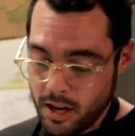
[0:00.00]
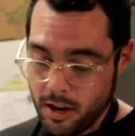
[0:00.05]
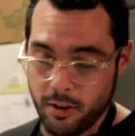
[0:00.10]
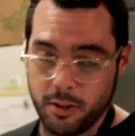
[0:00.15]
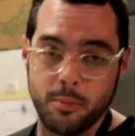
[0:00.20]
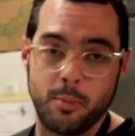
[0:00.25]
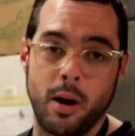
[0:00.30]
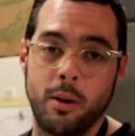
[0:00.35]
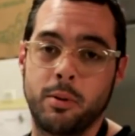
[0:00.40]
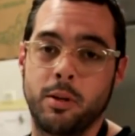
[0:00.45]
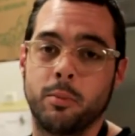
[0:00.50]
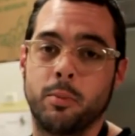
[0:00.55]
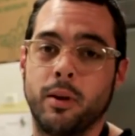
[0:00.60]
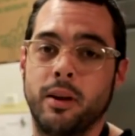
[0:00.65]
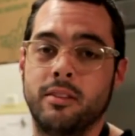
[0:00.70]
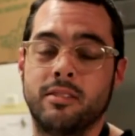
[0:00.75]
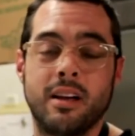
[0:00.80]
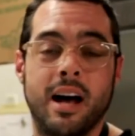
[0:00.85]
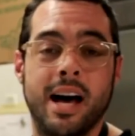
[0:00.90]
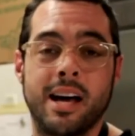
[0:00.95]
Here at the barbecue
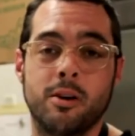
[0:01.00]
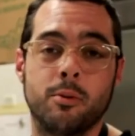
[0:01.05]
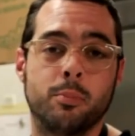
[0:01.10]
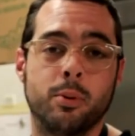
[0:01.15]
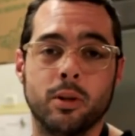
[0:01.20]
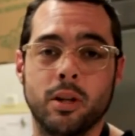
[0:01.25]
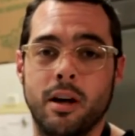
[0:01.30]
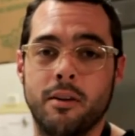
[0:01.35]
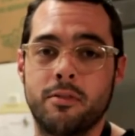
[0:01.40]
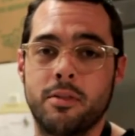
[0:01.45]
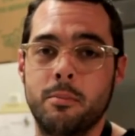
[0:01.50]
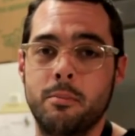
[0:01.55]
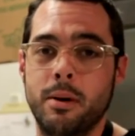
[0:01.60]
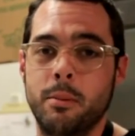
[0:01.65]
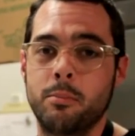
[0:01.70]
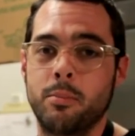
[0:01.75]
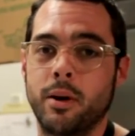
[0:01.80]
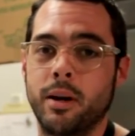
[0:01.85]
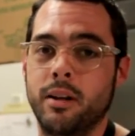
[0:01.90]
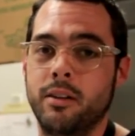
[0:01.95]
place, I don't pull off the
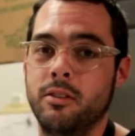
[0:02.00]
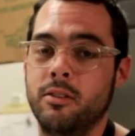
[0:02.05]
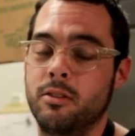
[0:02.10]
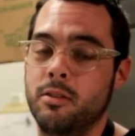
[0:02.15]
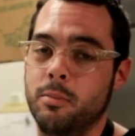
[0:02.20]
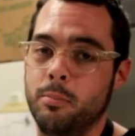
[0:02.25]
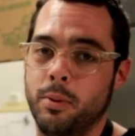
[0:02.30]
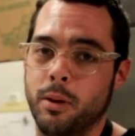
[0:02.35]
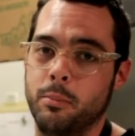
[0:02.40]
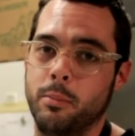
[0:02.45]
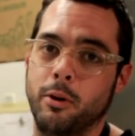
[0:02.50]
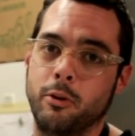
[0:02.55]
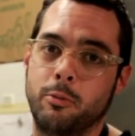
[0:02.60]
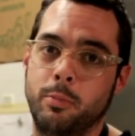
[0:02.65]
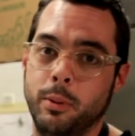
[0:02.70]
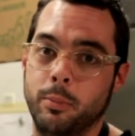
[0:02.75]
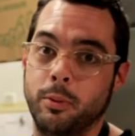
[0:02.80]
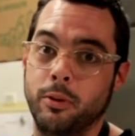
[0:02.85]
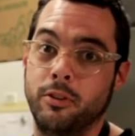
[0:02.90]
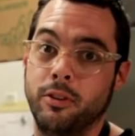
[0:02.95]
membranes, but
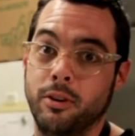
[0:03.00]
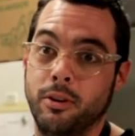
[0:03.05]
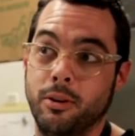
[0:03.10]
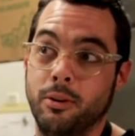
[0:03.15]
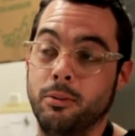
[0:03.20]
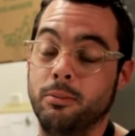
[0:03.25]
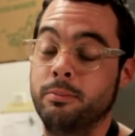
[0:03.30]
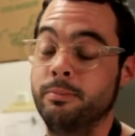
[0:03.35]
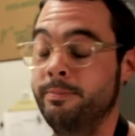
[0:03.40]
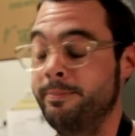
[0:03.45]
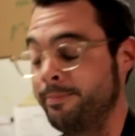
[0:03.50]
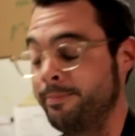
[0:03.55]
most people do.